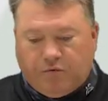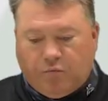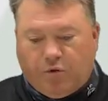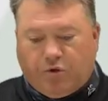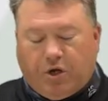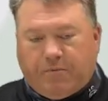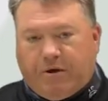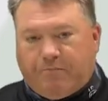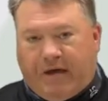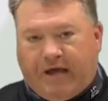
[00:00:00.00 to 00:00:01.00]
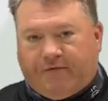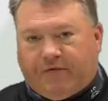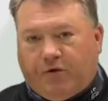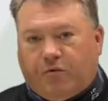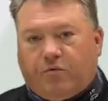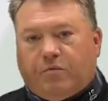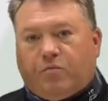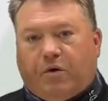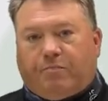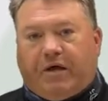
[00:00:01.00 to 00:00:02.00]
When you talk about backflow,
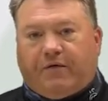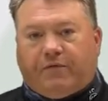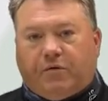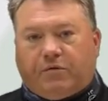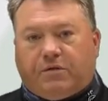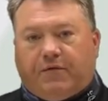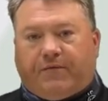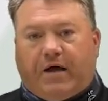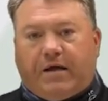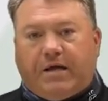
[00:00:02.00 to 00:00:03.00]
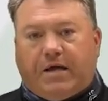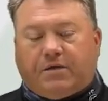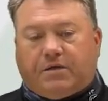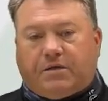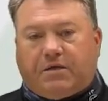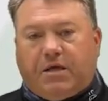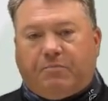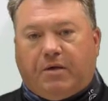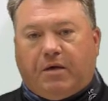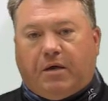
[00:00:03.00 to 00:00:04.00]
what backflow is defined as is
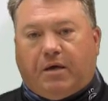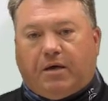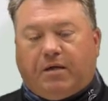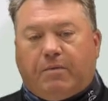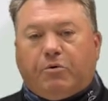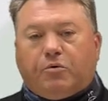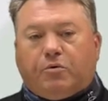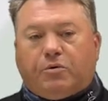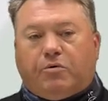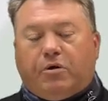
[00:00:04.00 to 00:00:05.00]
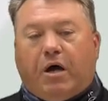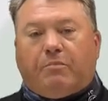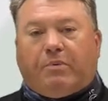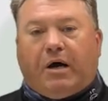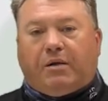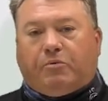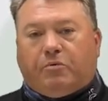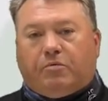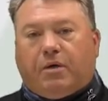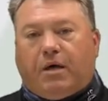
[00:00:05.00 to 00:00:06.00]
keeping chemicals or
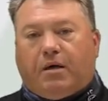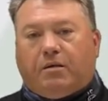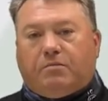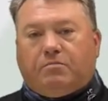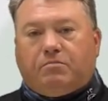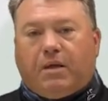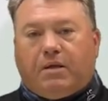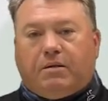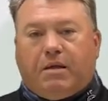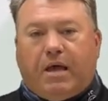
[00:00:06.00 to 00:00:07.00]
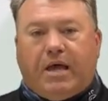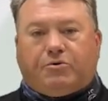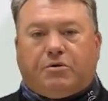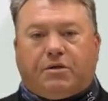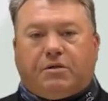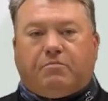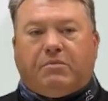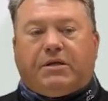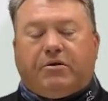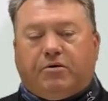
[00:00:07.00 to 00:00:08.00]
non-potable hazardous
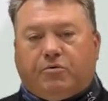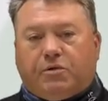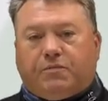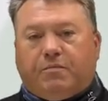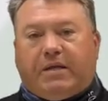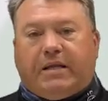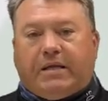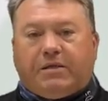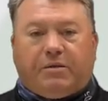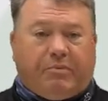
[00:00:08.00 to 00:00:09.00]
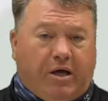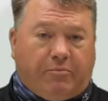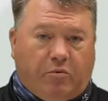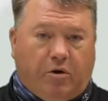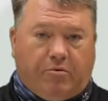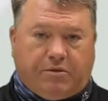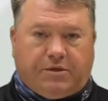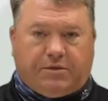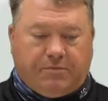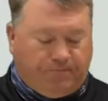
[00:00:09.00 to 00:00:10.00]
materials from getting into the potable water
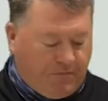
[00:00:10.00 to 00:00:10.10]
system.